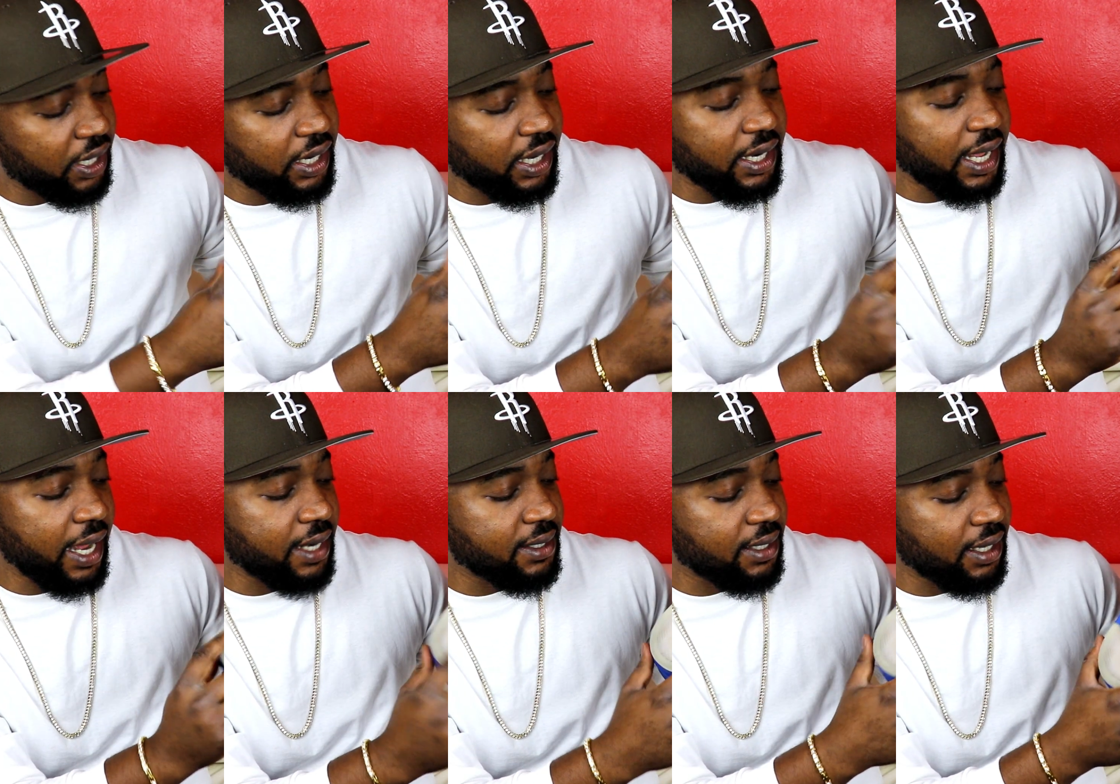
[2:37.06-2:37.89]
and then the
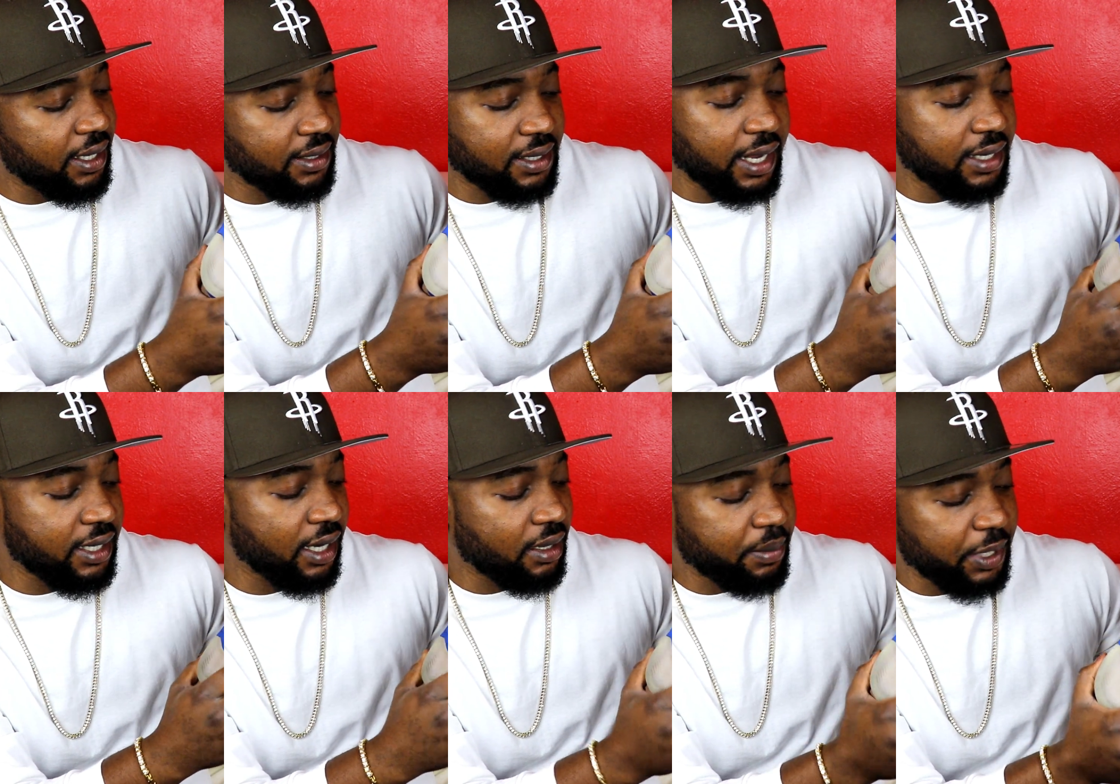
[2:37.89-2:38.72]
IC is
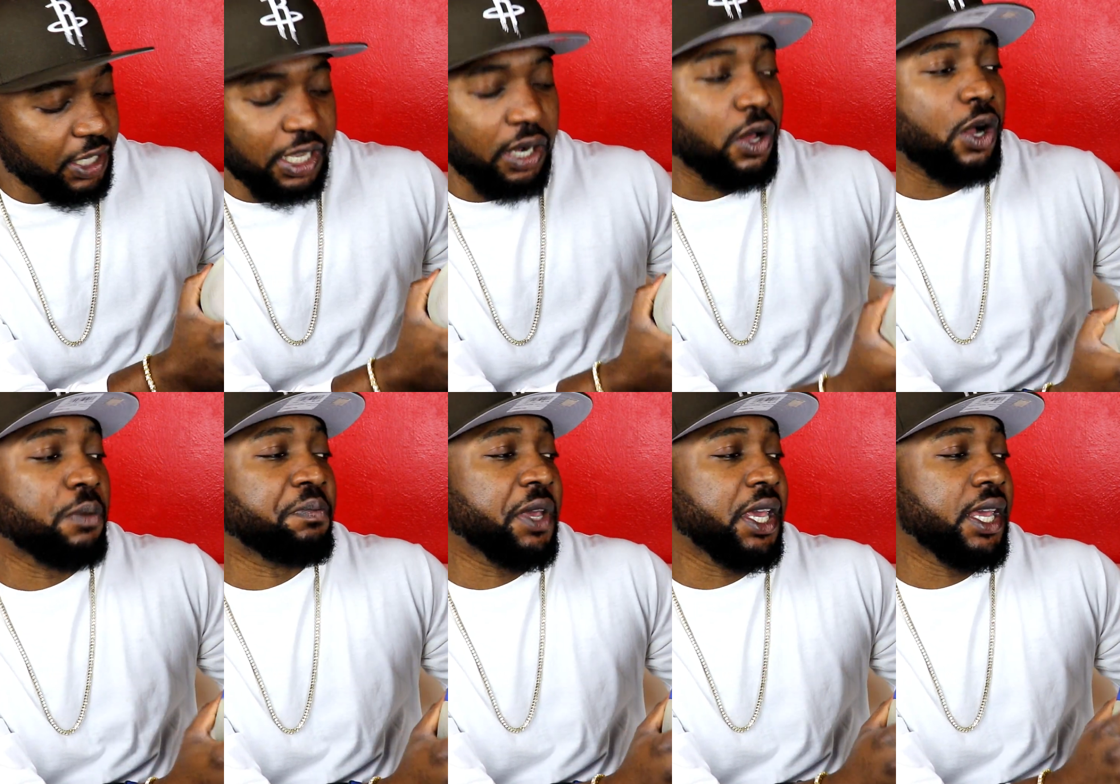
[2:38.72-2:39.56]
getting a little bit yellow
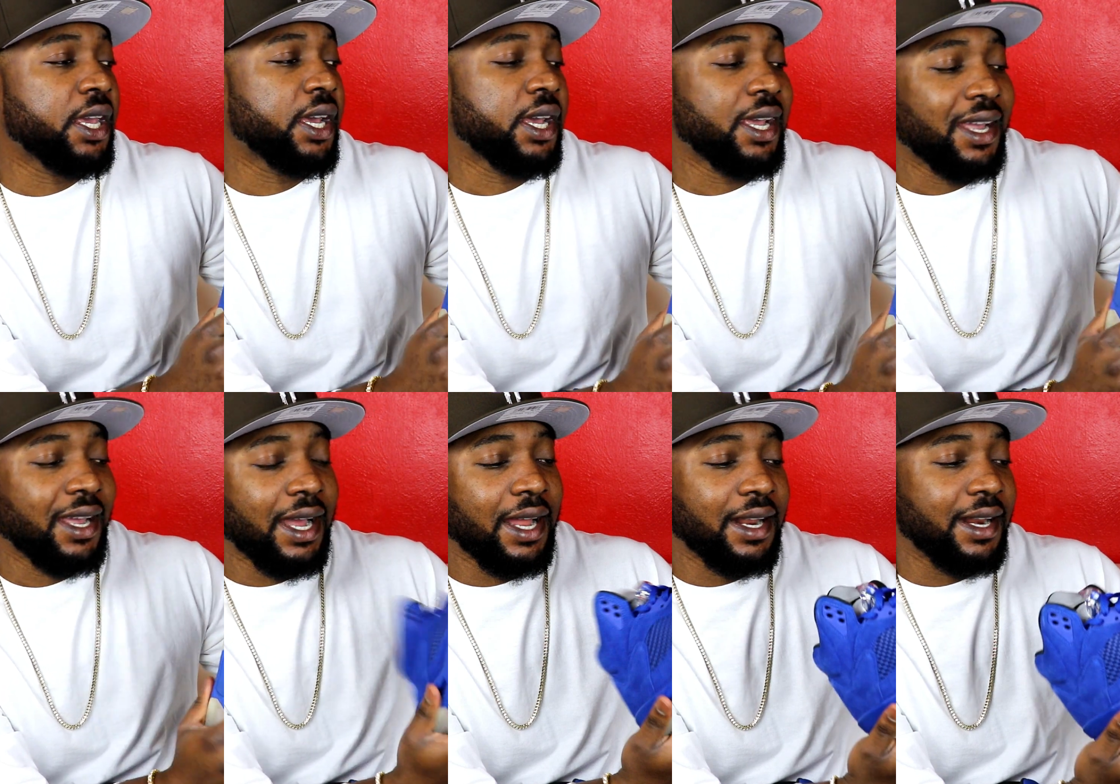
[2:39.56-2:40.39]
on me.
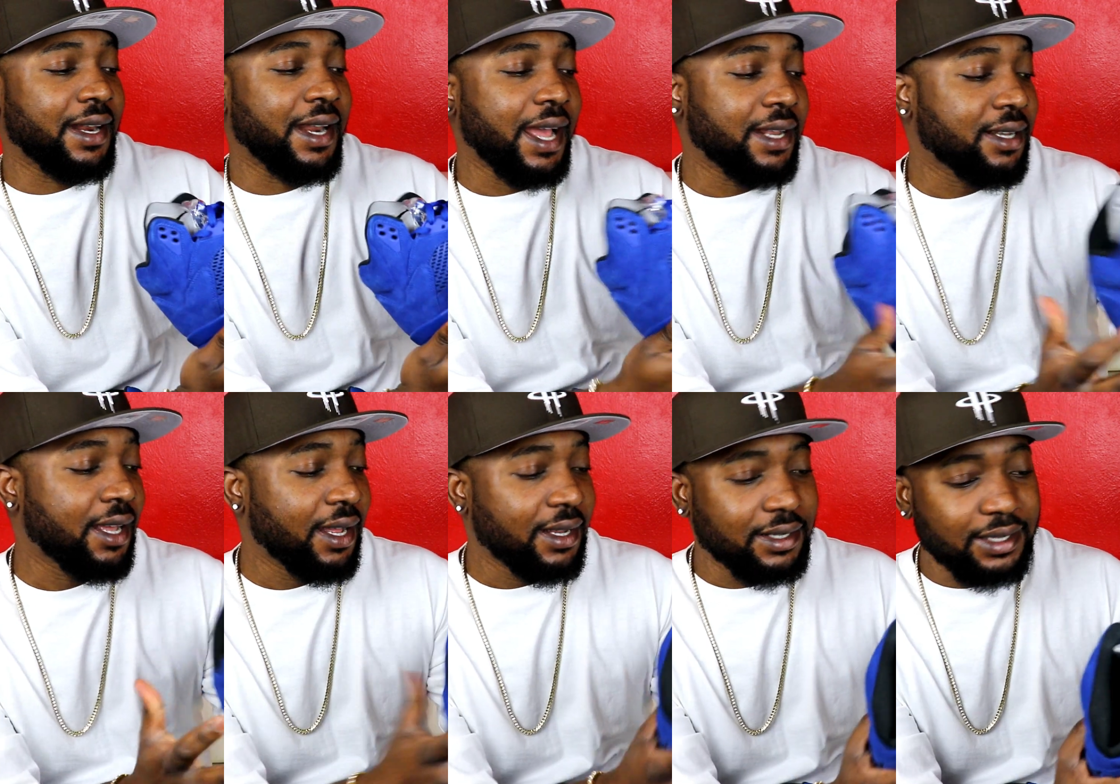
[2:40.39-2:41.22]
Other than that,
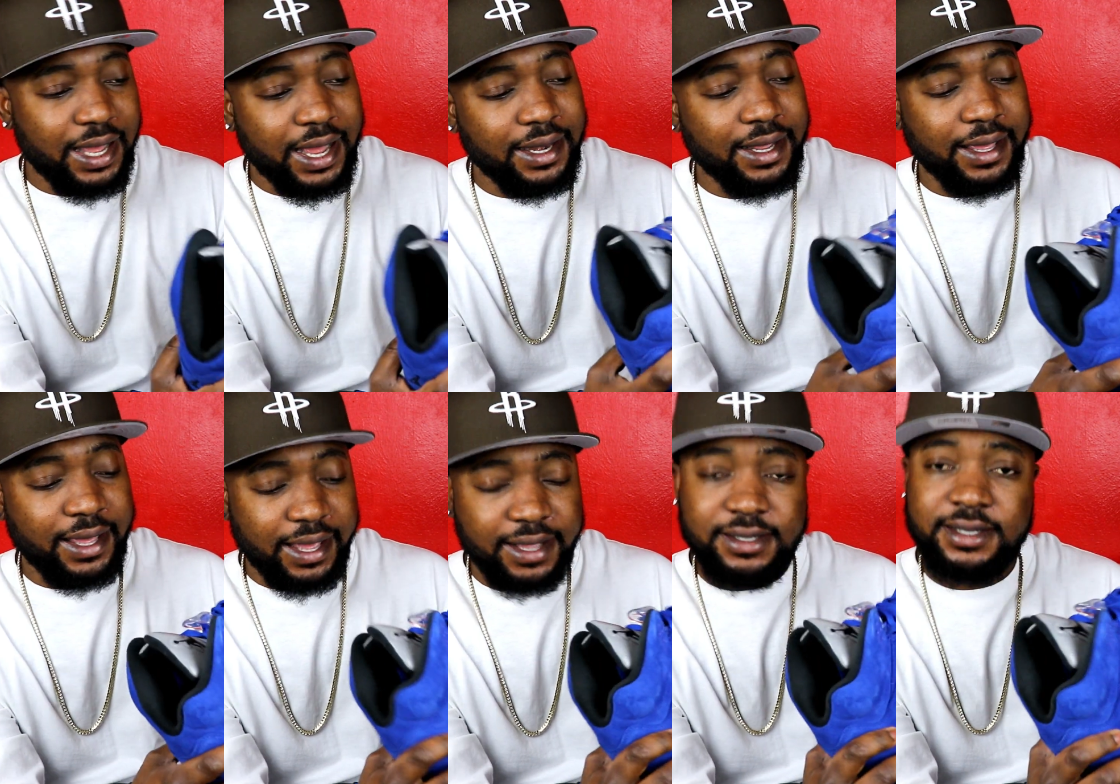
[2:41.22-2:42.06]
that
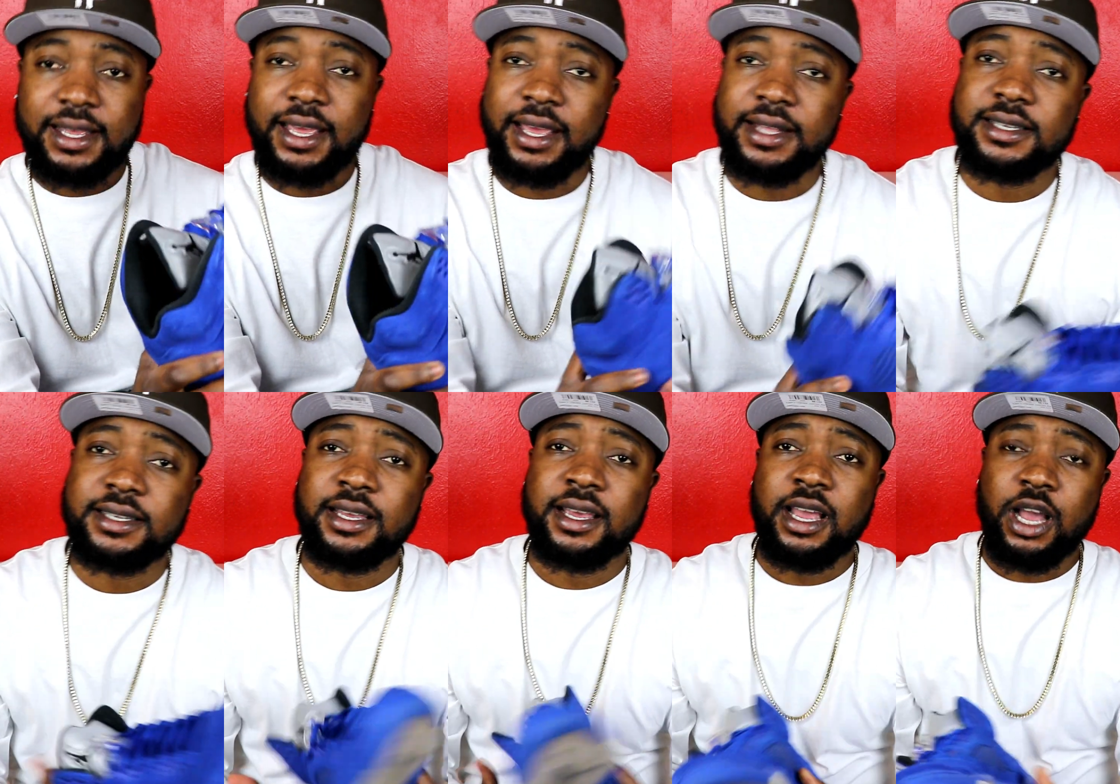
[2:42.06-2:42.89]
is
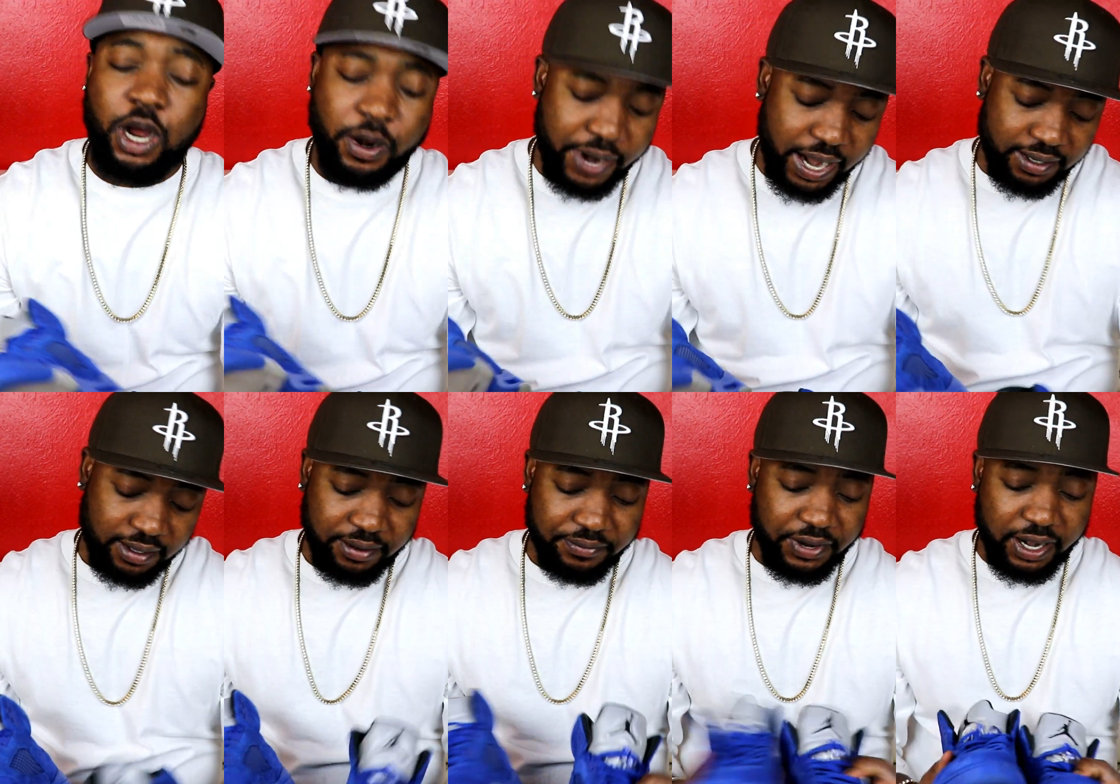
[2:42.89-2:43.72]
it. All right,
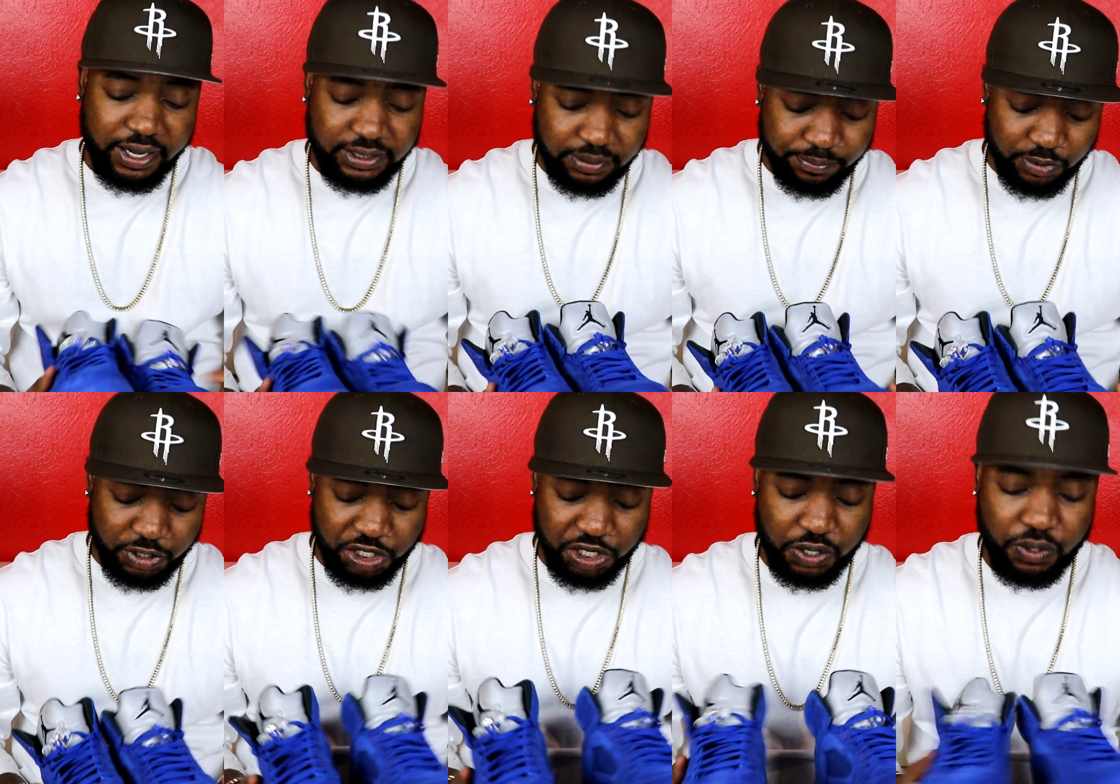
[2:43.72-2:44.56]
very simple
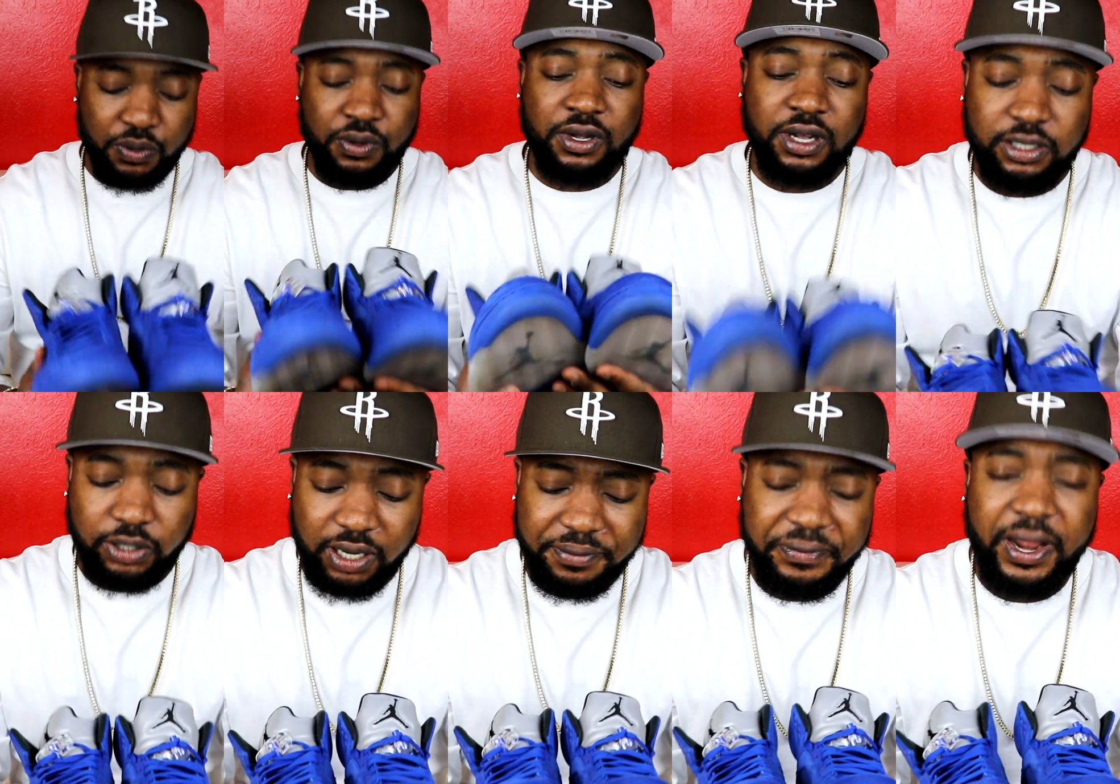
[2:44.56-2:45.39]
shoe.
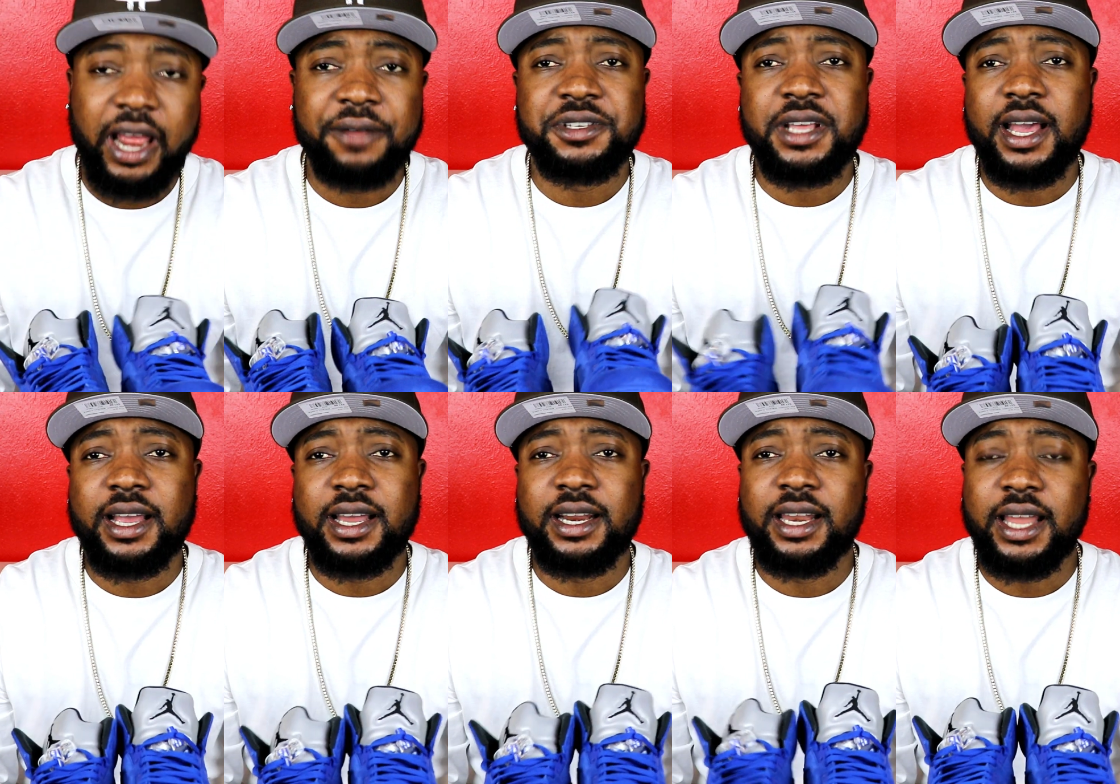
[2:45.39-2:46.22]
Jordan 5s are
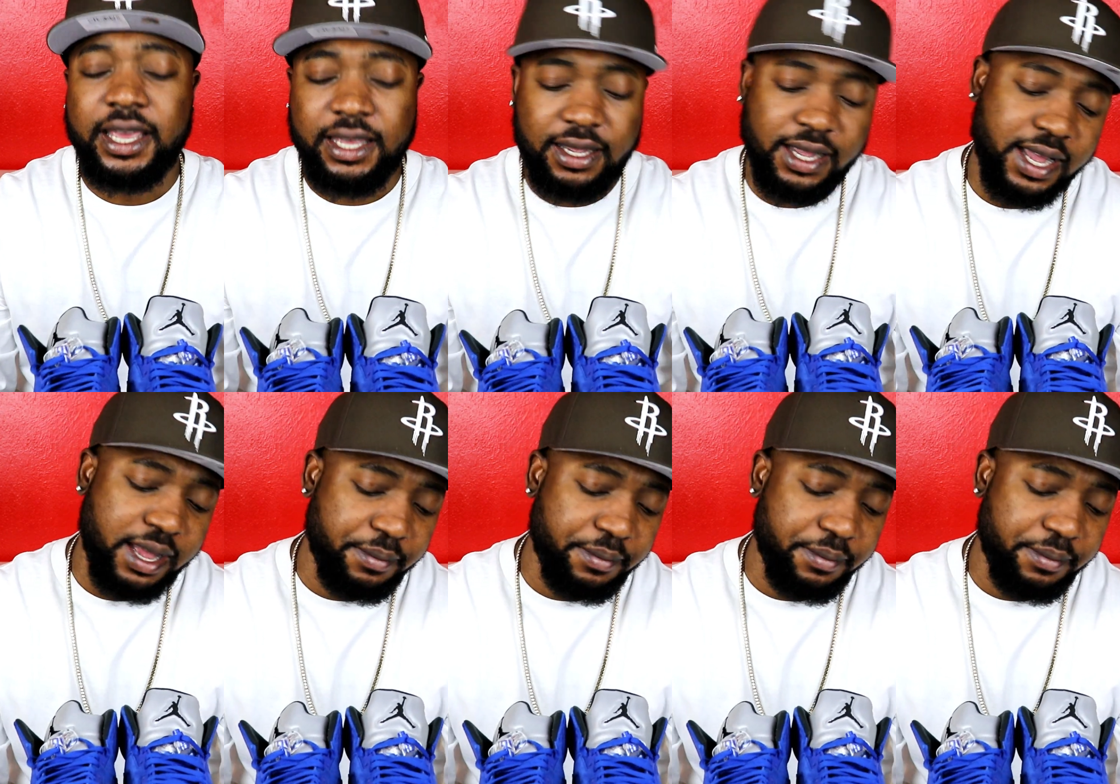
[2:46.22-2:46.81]
kind of like